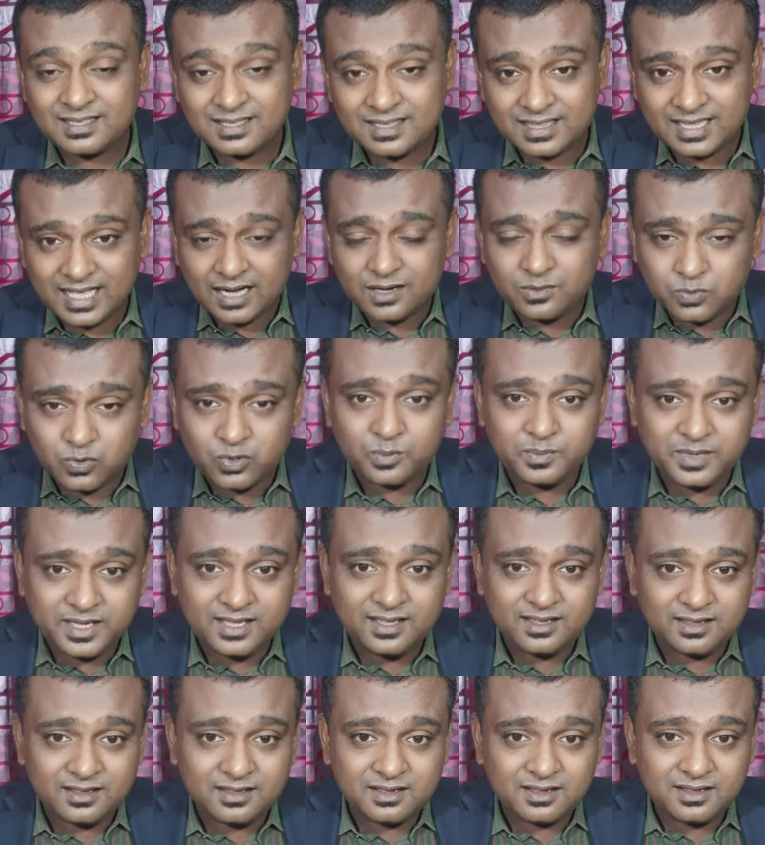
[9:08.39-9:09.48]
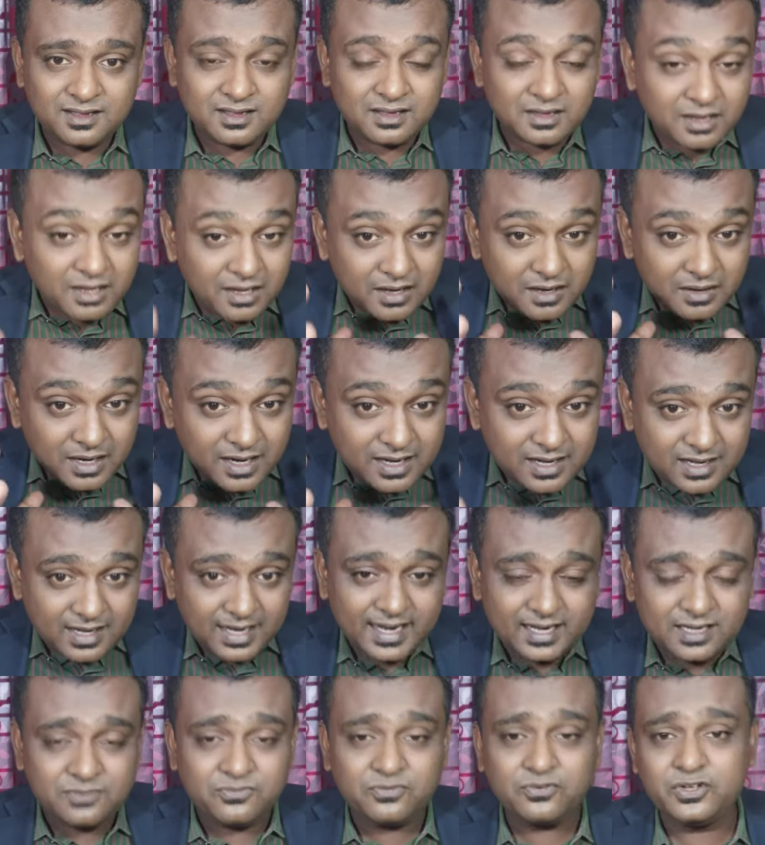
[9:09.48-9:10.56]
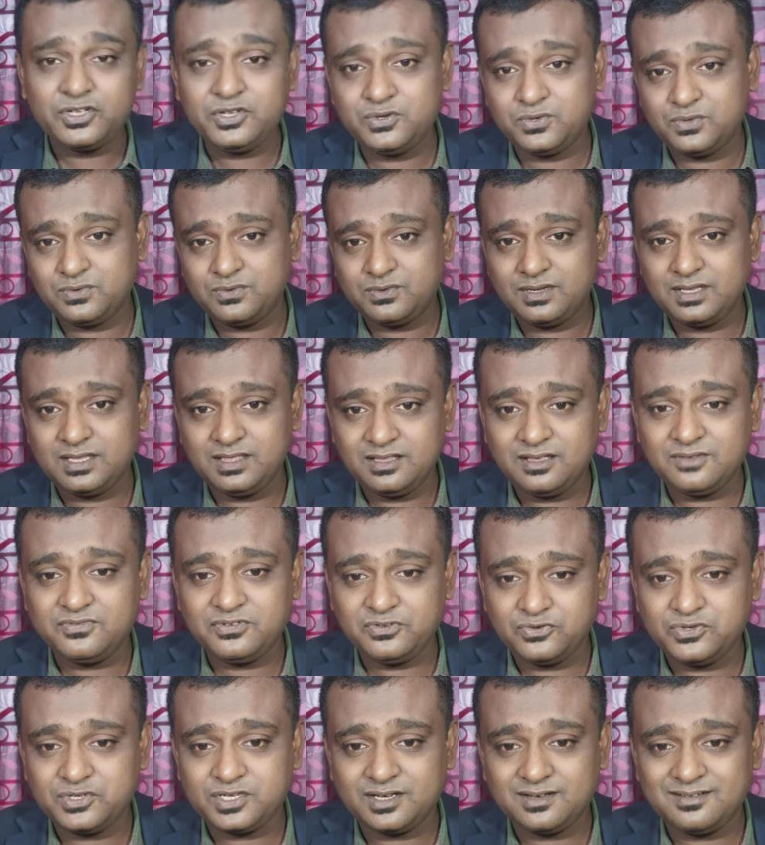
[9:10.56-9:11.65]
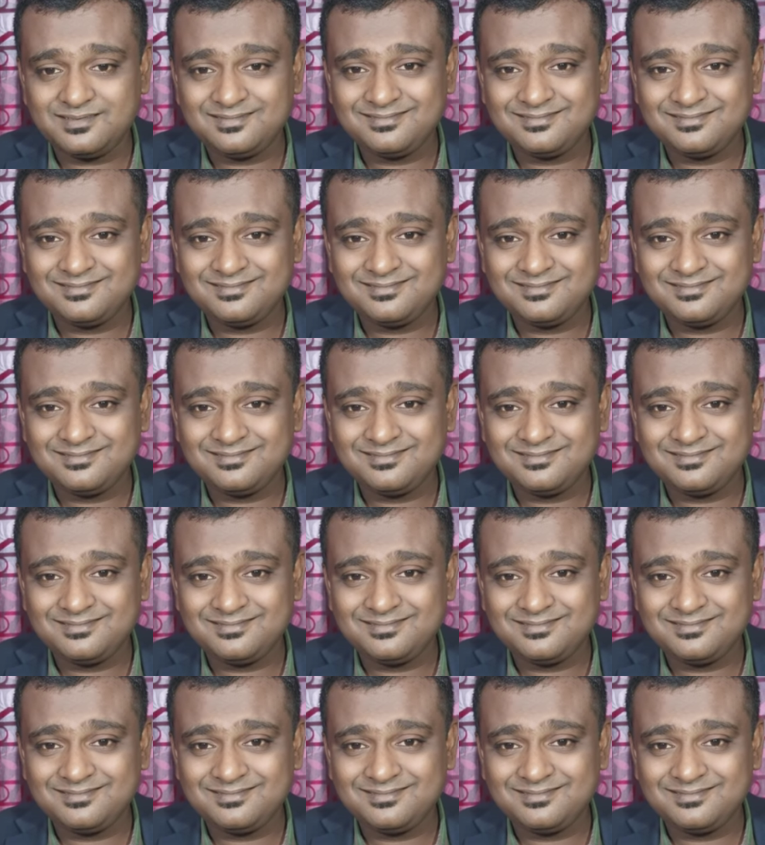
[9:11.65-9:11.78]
That would be great for you in the future.